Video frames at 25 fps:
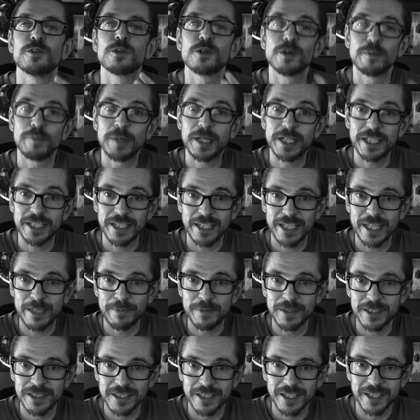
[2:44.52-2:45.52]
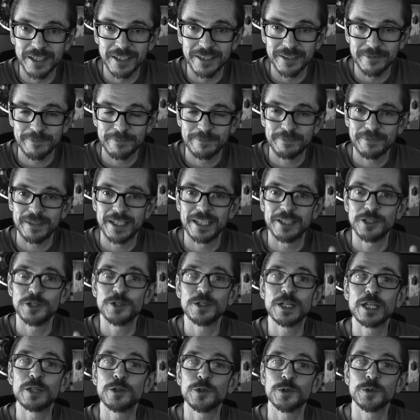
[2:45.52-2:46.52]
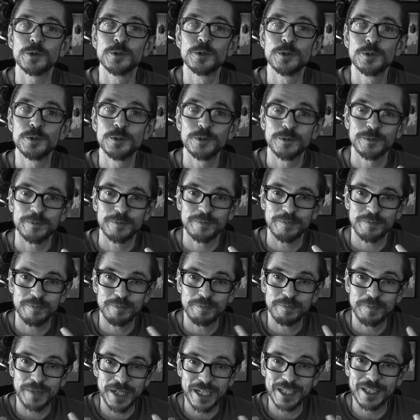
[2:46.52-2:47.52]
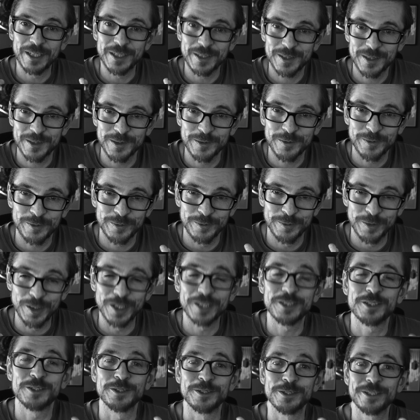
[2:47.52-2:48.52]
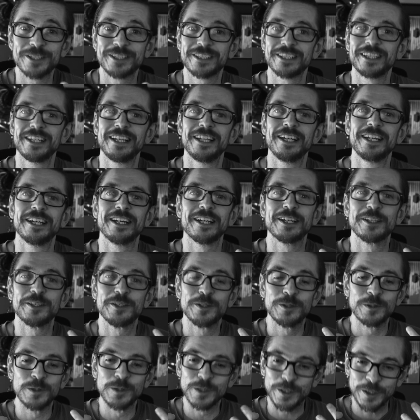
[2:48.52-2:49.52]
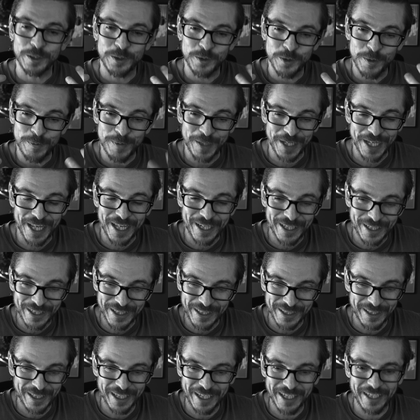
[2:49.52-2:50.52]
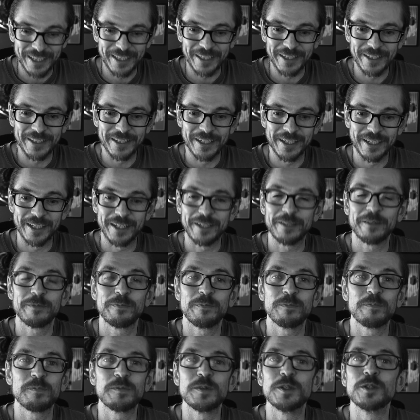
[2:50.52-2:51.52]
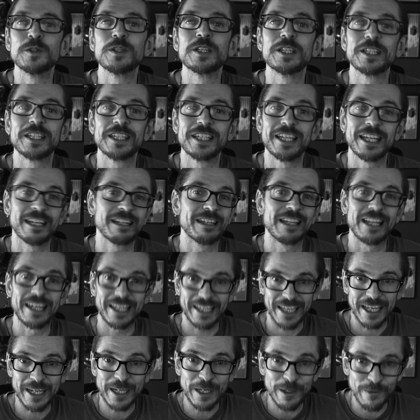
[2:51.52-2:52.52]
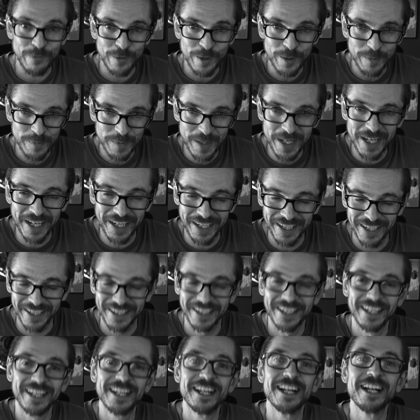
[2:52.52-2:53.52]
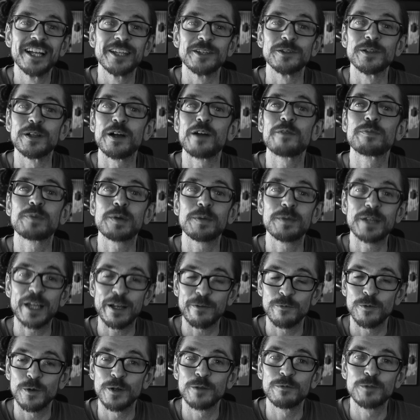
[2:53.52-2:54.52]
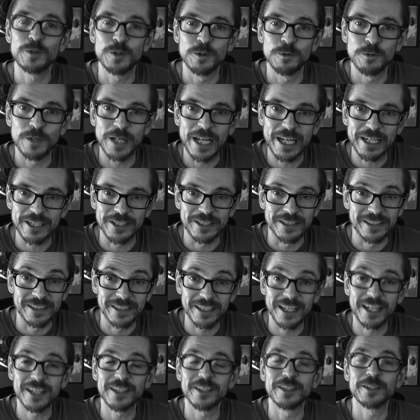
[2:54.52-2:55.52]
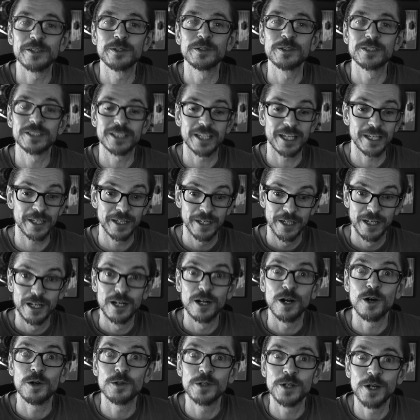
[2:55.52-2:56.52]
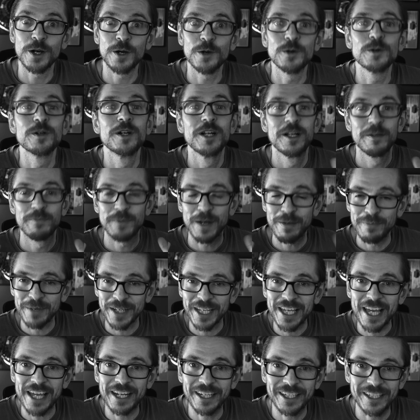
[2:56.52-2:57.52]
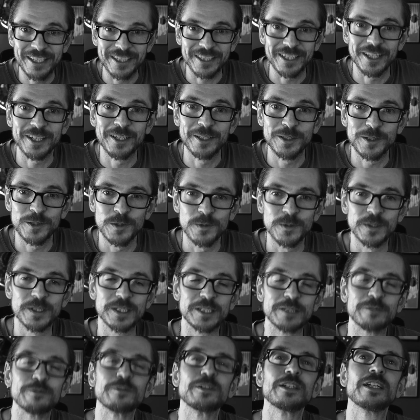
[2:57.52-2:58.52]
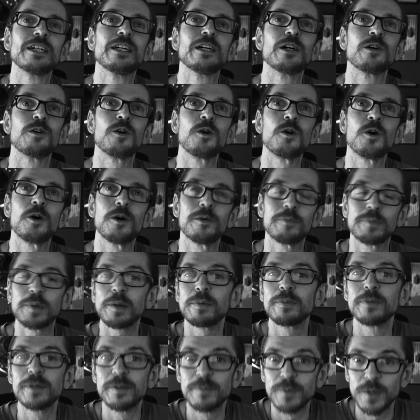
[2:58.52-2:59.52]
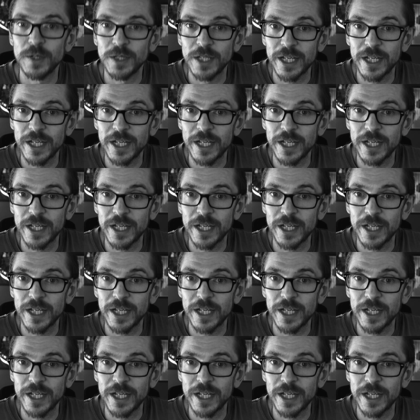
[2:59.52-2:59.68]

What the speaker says: you're a budding game designer and you get through my list of virtues and you look at your mechanic and you didn't get like any of them, you'll probably have one of two reactions. Either you'll say, oh no, my mechanic is unintuitive. Or probably more